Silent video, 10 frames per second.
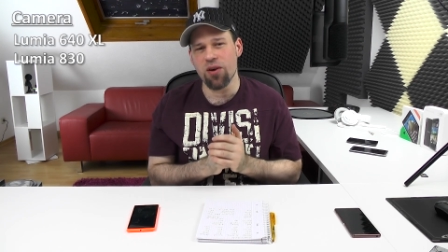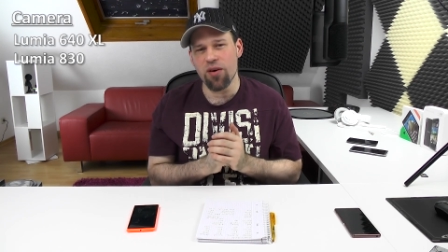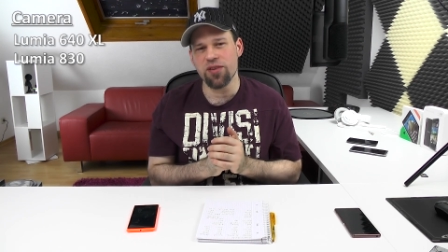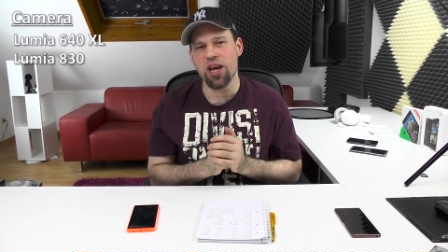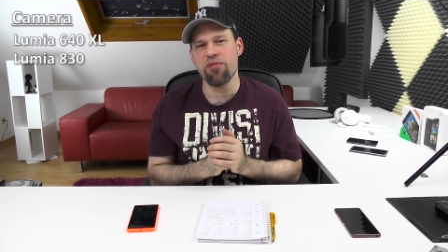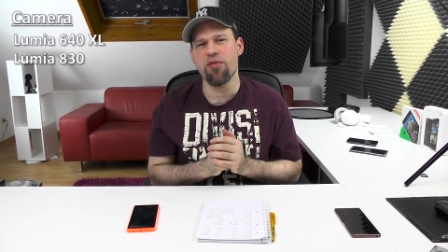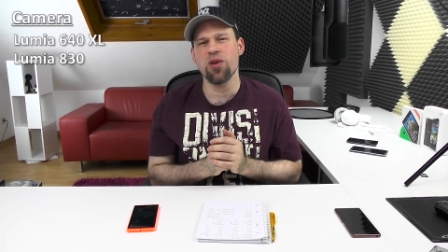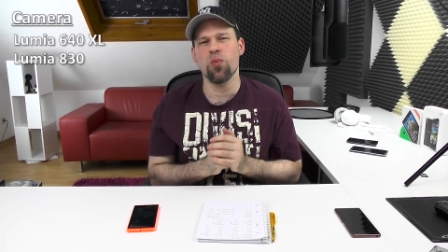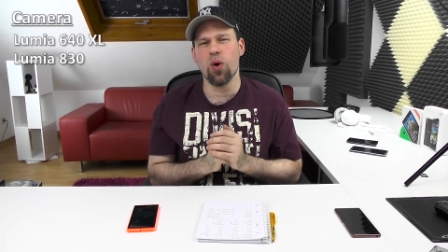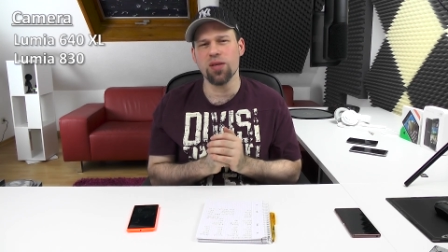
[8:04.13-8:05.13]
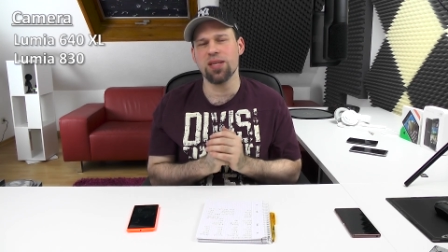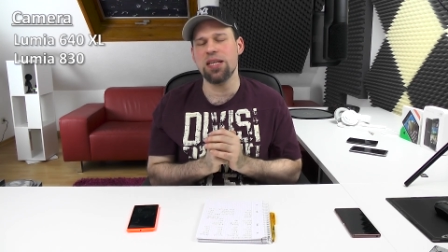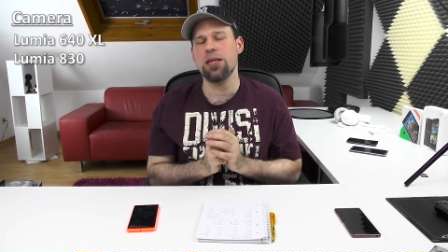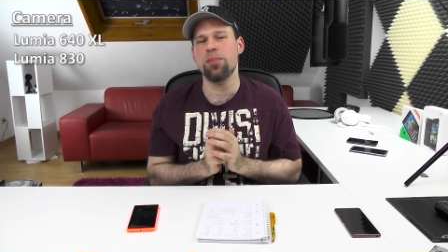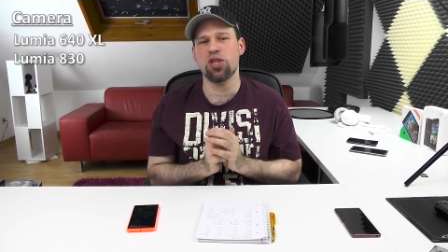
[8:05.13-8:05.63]
of the 830 was a
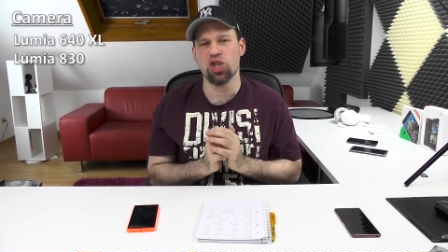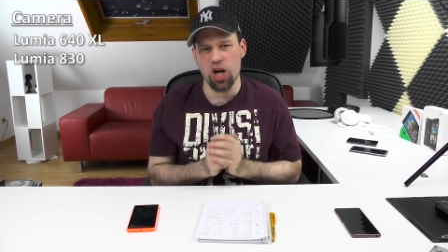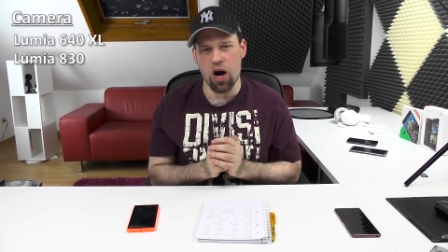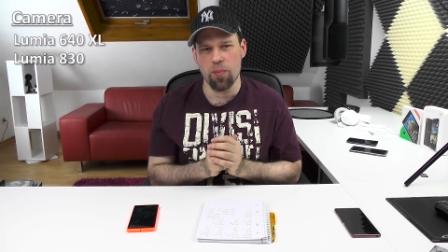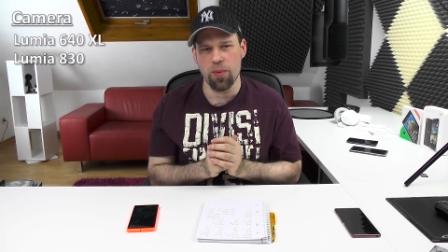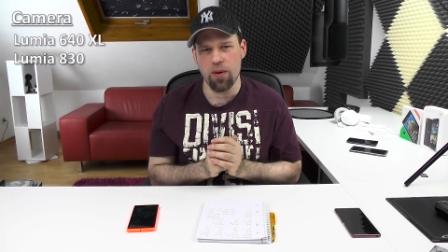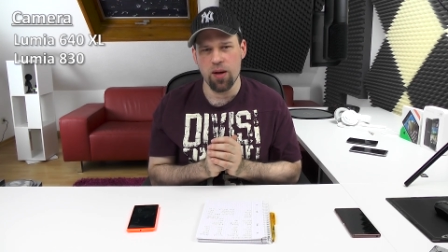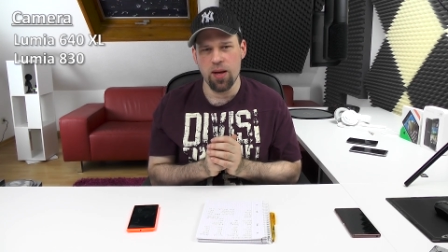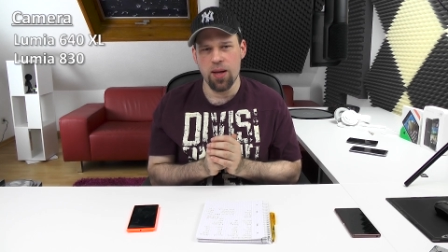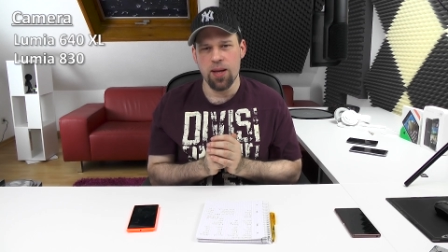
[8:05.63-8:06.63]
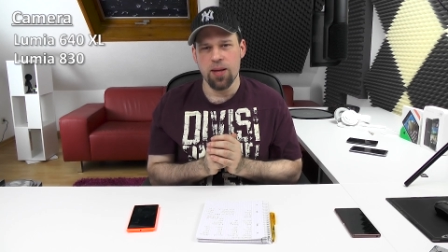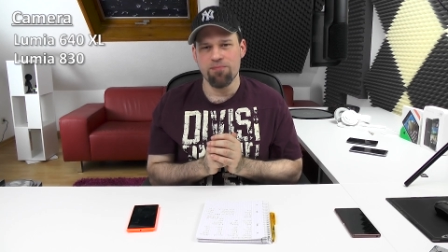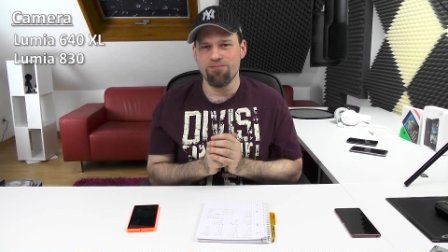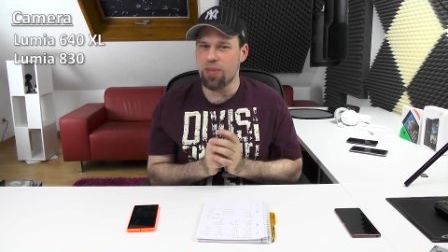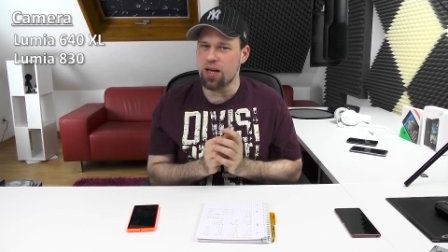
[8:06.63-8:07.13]
little bit sharper,
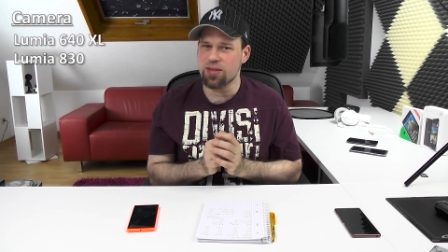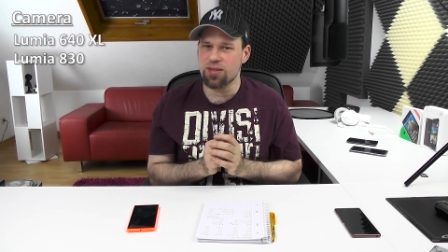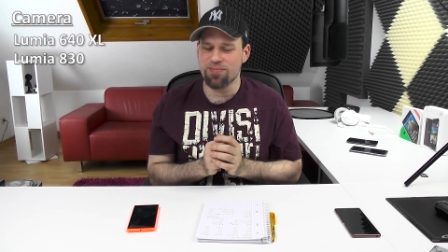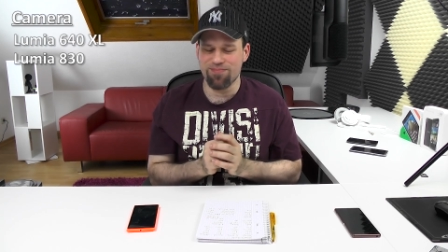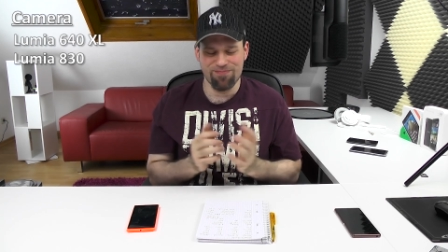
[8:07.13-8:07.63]
but